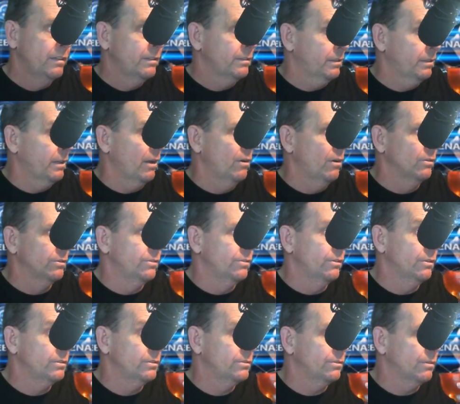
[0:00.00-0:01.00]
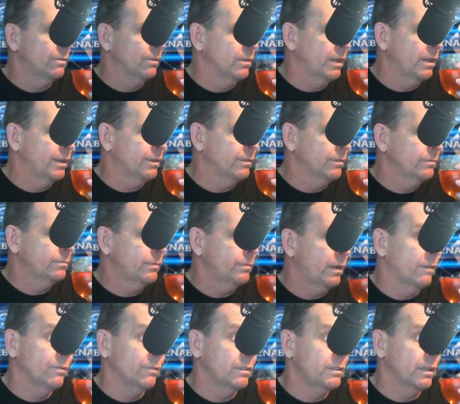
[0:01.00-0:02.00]
They all do it sooner or later.
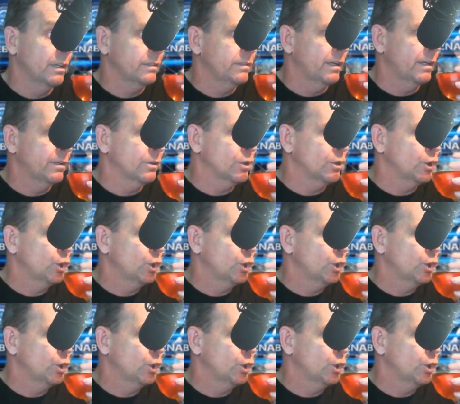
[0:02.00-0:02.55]
Every dictator.